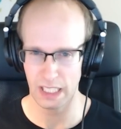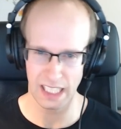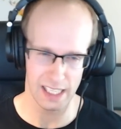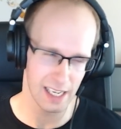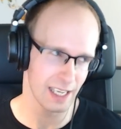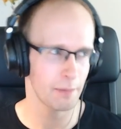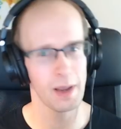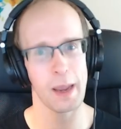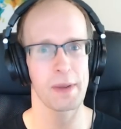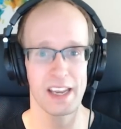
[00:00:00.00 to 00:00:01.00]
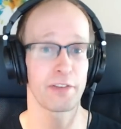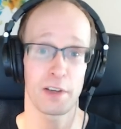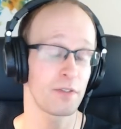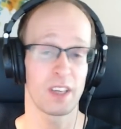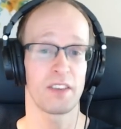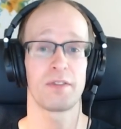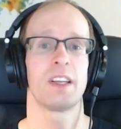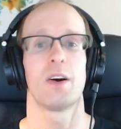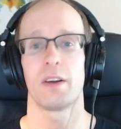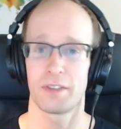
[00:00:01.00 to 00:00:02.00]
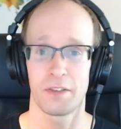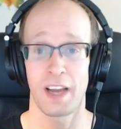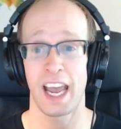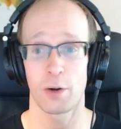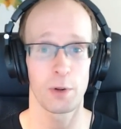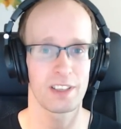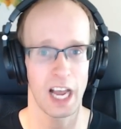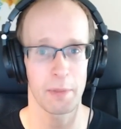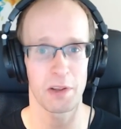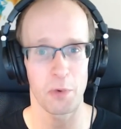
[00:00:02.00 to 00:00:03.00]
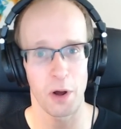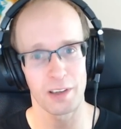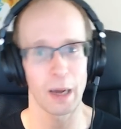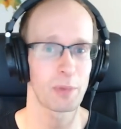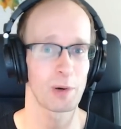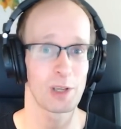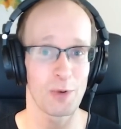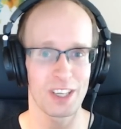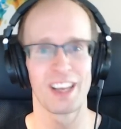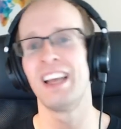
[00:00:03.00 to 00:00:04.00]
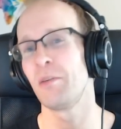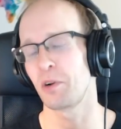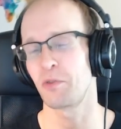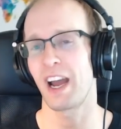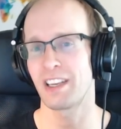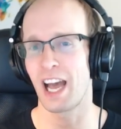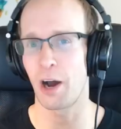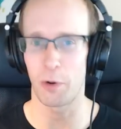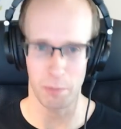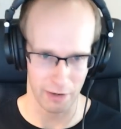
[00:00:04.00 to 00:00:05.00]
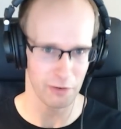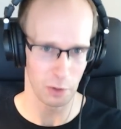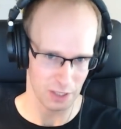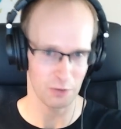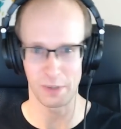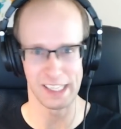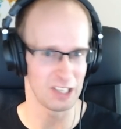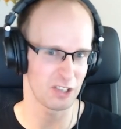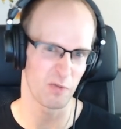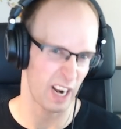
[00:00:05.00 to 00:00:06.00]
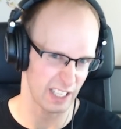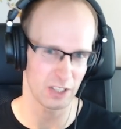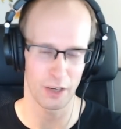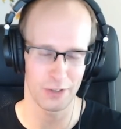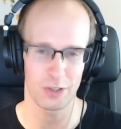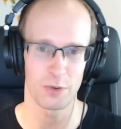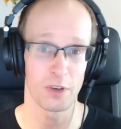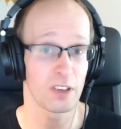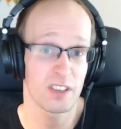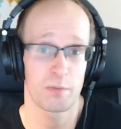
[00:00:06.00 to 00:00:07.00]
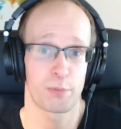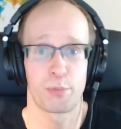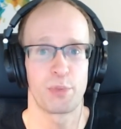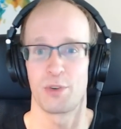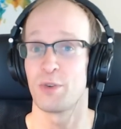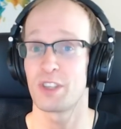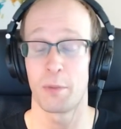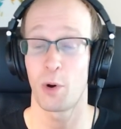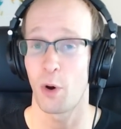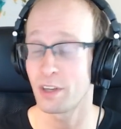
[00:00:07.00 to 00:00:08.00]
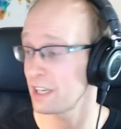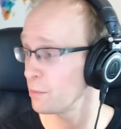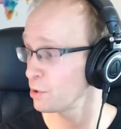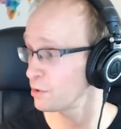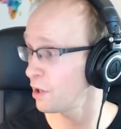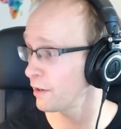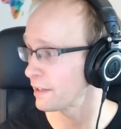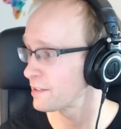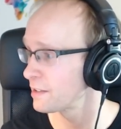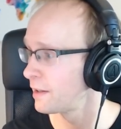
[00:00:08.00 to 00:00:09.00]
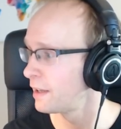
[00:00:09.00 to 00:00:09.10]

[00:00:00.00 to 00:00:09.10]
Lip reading: yeah, maybe if I had all the time in the world, I probably would. But right now, my focus is really just running Surface Studio and just producing more content and more tutorials.